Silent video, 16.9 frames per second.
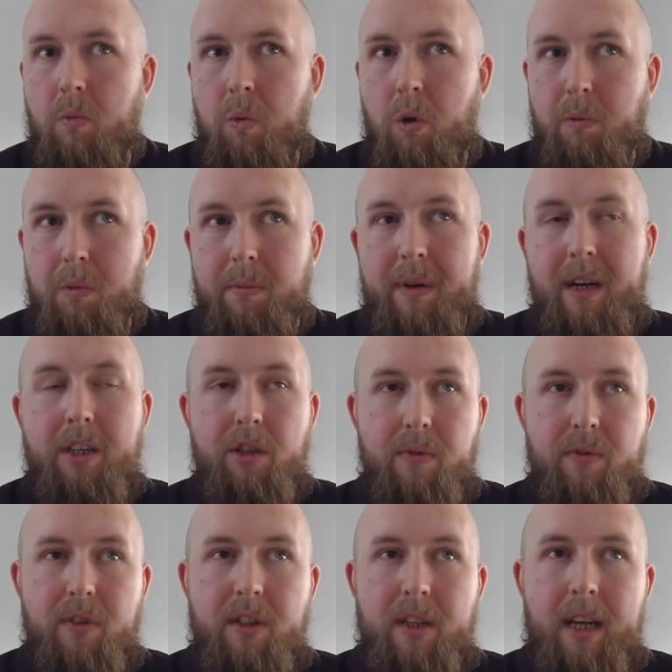was my manager
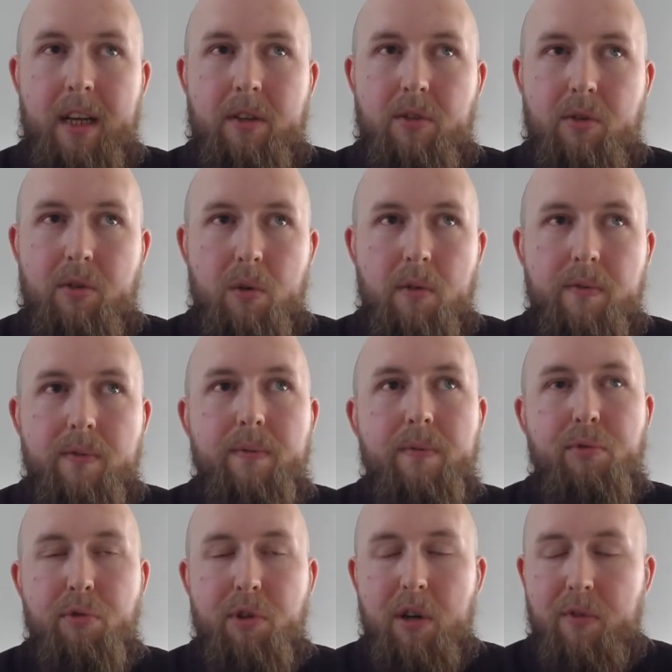for the next sort of
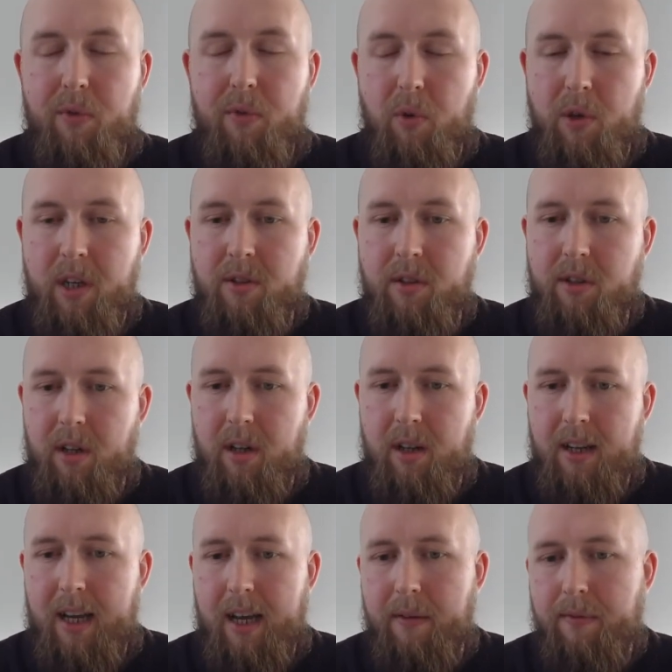3 or 4 years until I
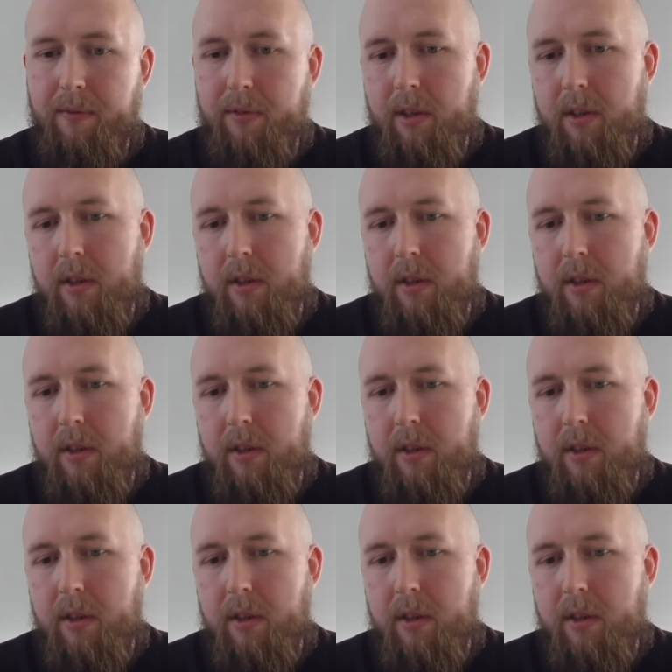left,